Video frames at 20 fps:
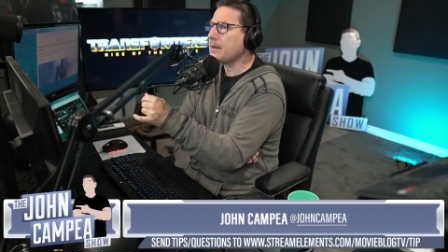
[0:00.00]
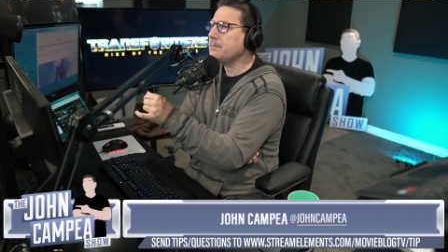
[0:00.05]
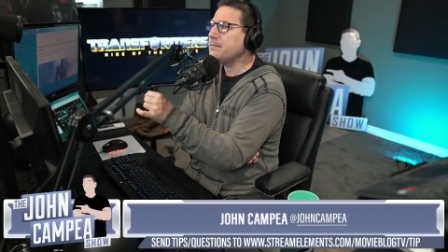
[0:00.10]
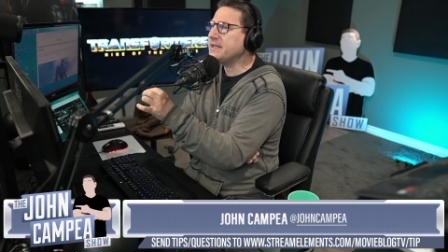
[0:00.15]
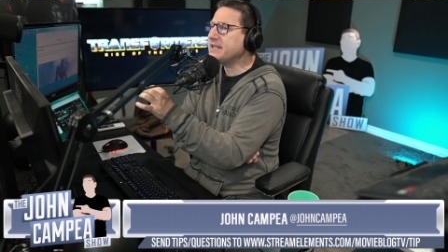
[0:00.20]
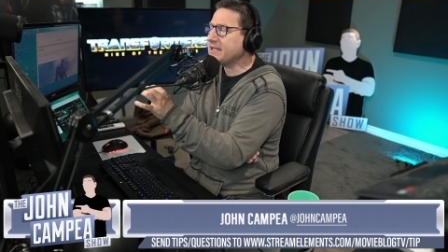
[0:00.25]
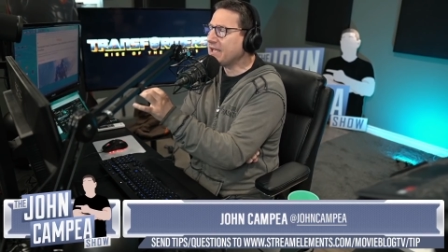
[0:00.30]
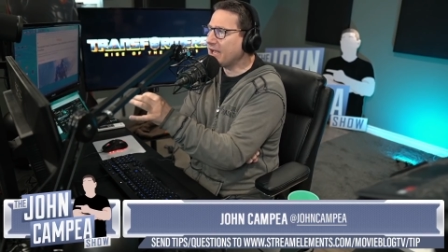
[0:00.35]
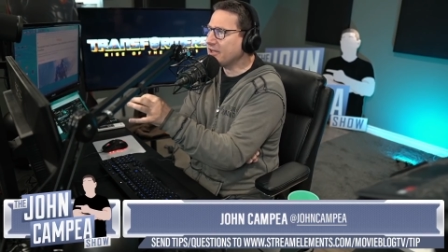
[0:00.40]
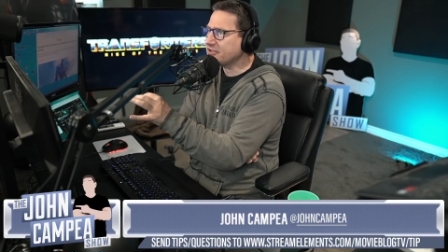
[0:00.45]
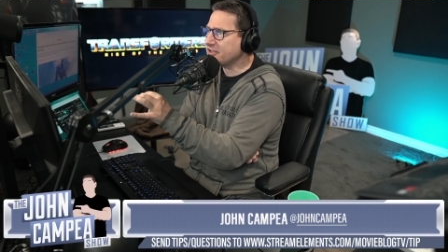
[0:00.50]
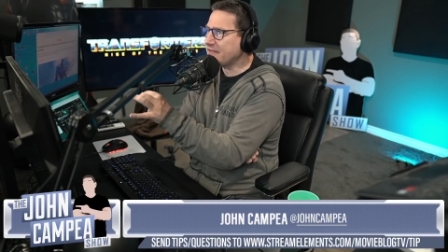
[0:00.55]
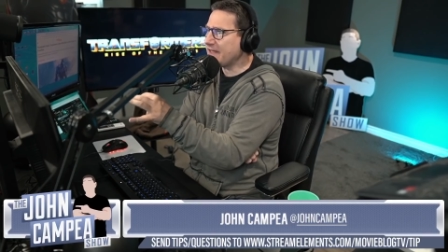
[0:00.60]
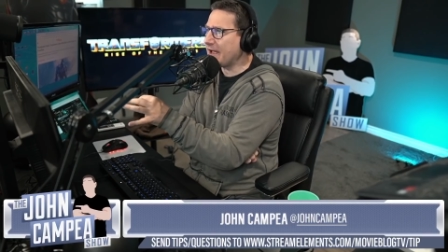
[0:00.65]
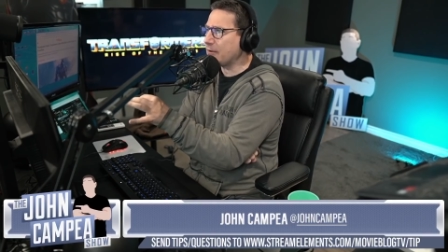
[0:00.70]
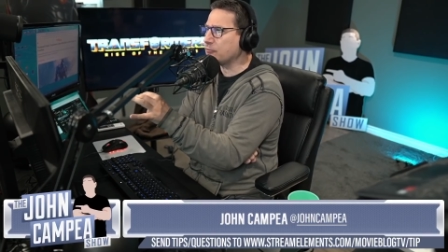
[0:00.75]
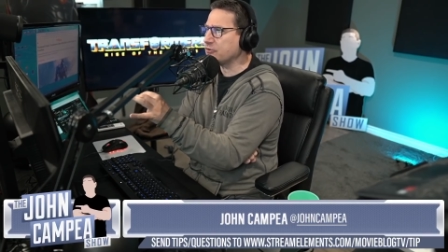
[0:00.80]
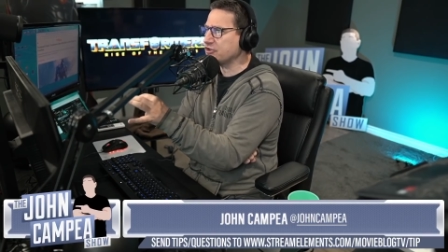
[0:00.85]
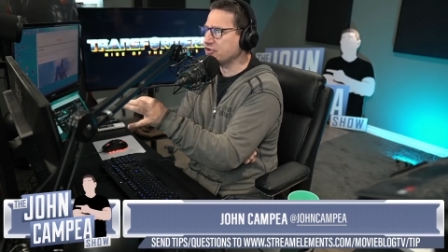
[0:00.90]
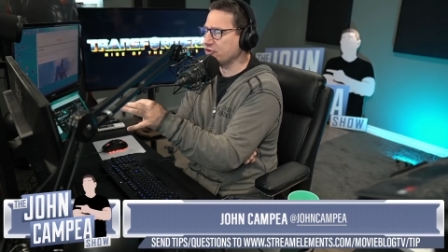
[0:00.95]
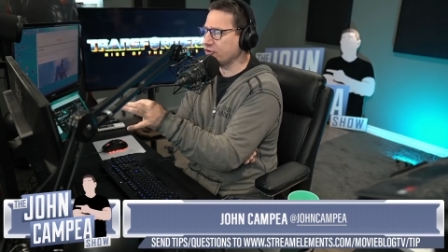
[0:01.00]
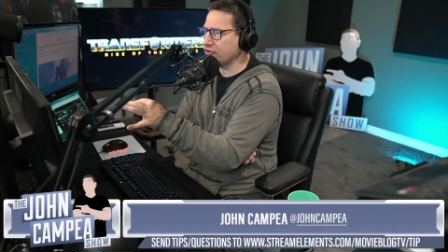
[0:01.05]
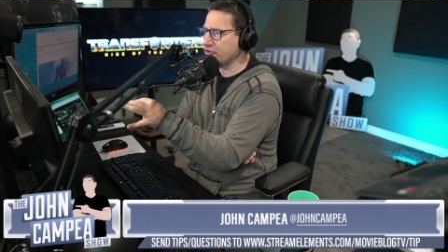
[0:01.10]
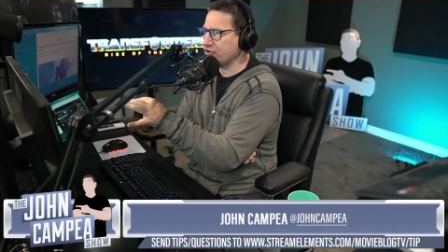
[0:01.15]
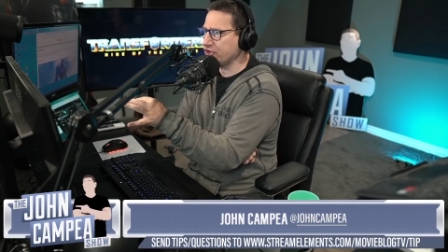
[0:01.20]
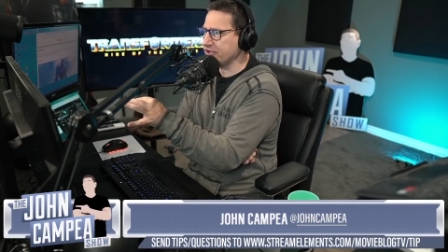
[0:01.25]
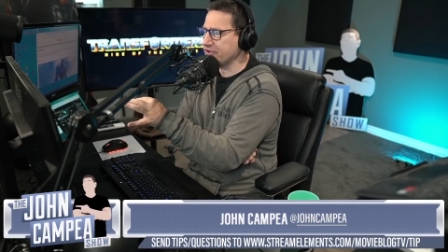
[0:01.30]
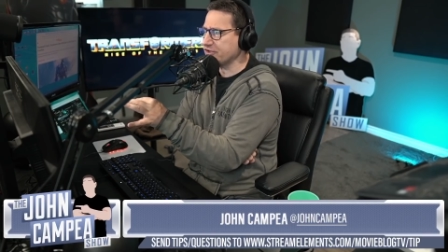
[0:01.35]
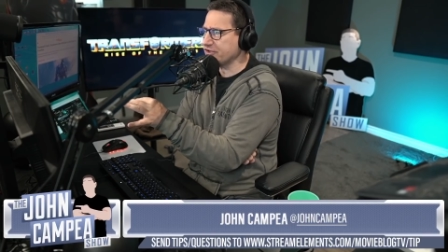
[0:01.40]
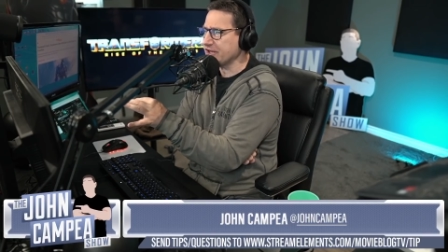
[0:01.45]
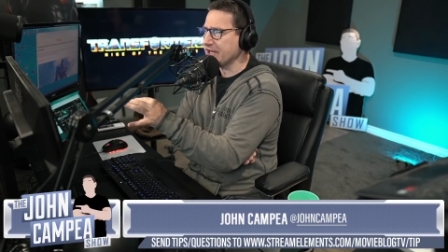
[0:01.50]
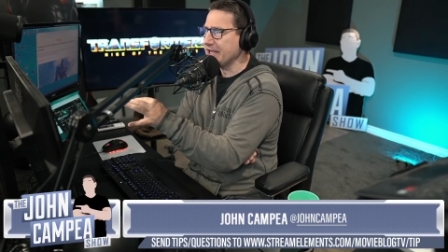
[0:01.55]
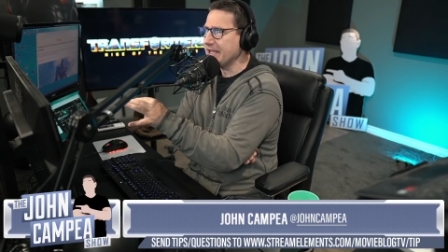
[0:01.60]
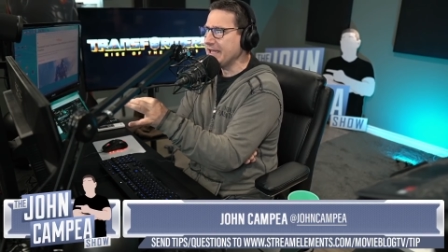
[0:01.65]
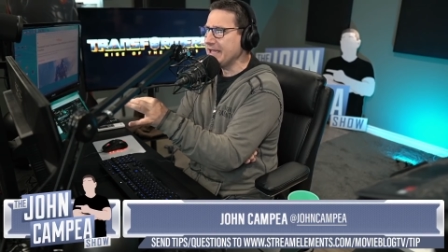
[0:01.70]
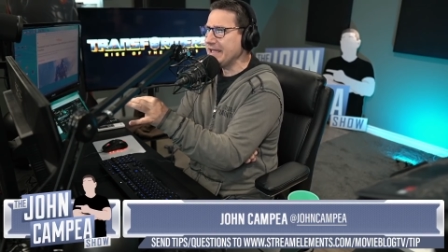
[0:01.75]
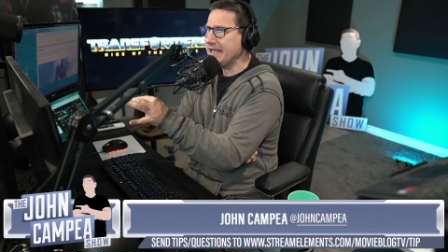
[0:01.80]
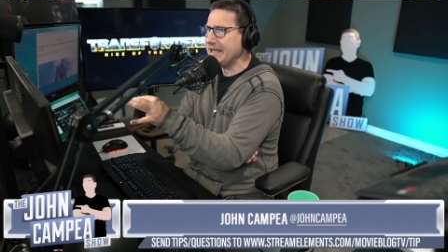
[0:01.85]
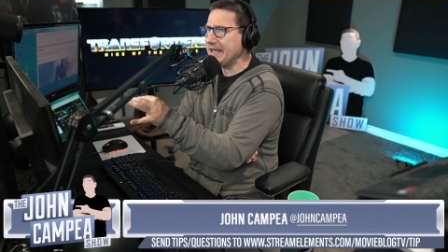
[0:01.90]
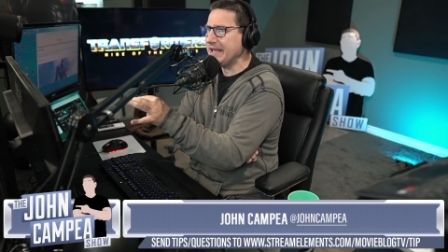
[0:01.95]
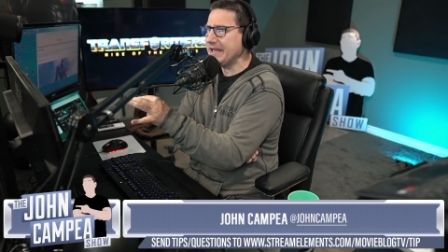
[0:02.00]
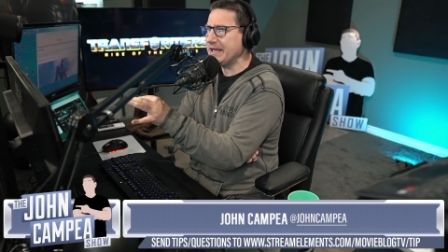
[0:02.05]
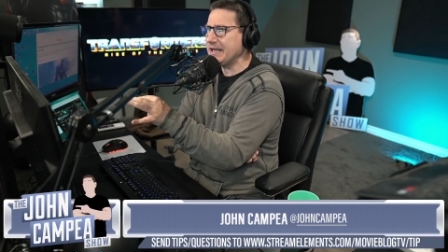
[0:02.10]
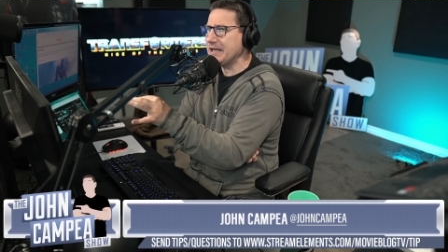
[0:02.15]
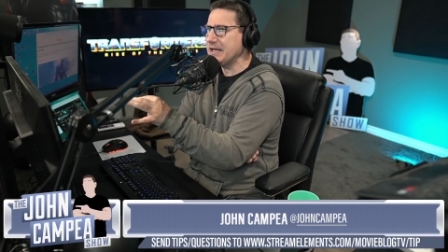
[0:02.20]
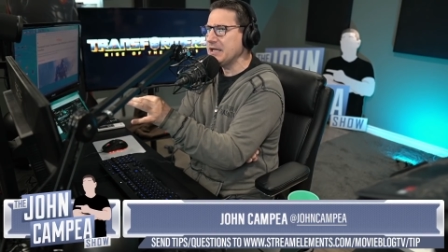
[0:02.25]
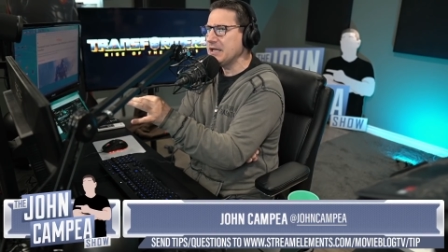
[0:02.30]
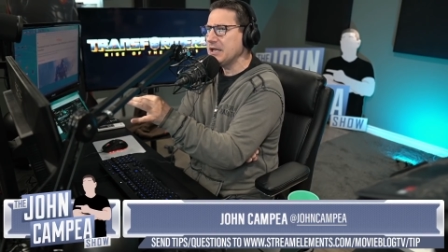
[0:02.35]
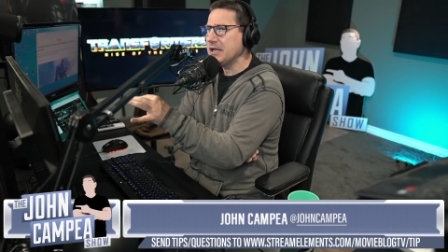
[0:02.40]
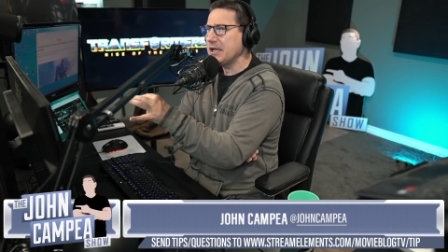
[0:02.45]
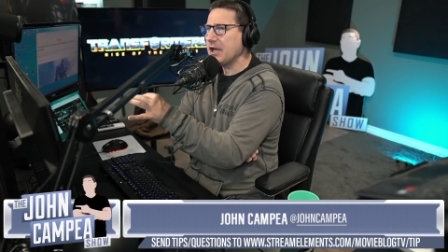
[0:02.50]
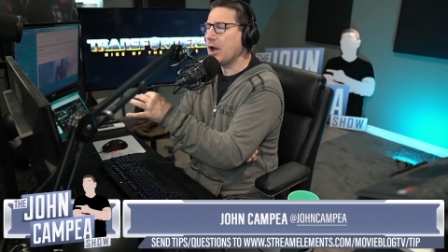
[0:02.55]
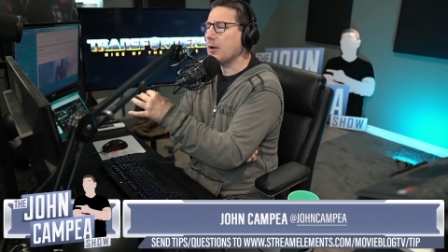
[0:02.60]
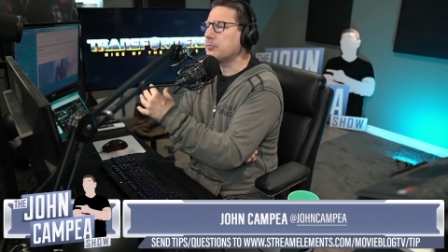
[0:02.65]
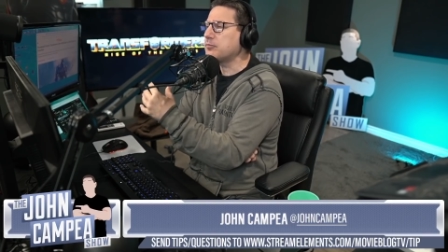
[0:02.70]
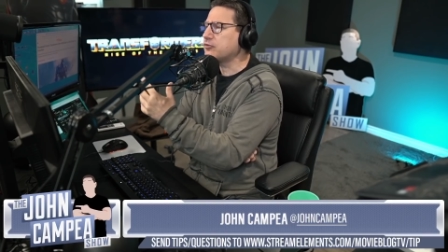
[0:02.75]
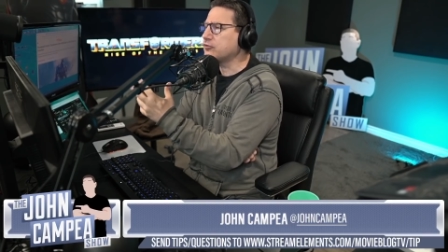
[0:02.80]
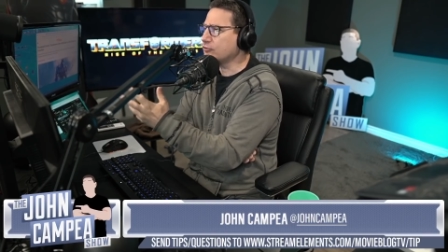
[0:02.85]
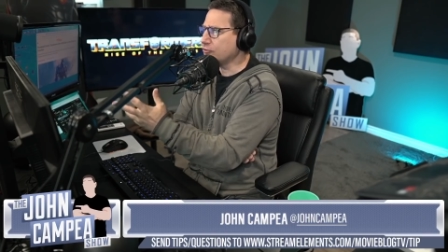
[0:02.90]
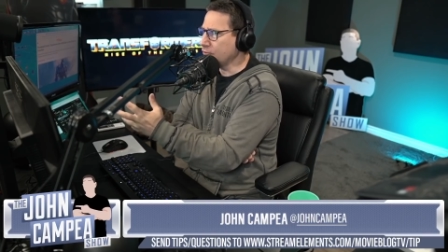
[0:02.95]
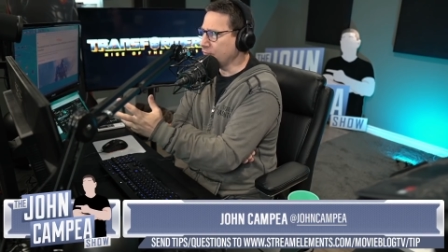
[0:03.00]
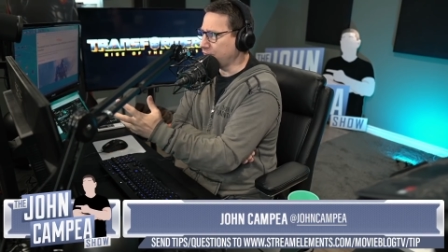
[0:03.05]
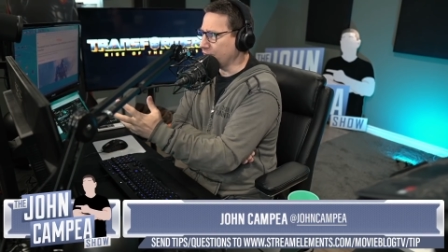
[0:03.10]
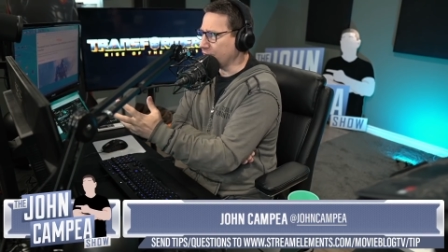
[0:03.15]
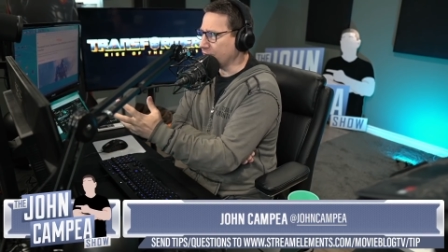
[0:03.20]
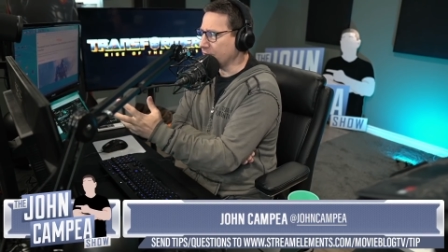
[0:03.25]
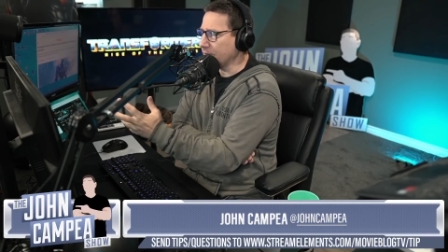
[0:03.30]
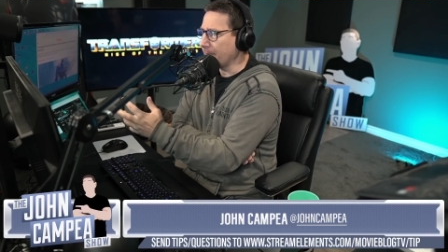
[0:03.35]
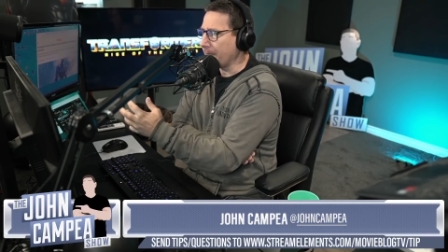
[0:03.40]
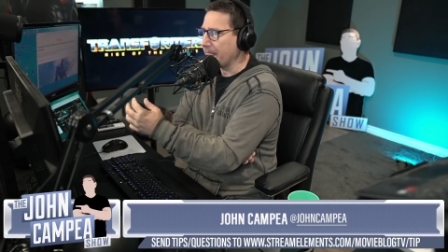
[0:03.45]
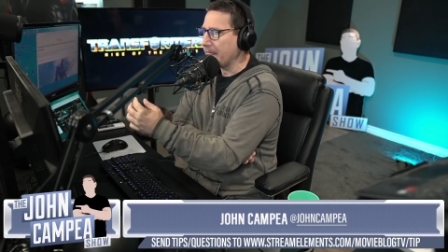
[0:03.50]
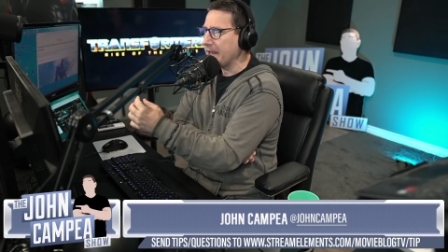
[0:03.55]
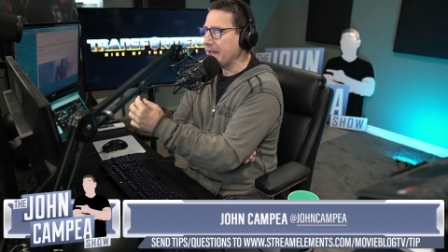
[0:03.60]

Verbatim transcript: Because of that resurgence in approval,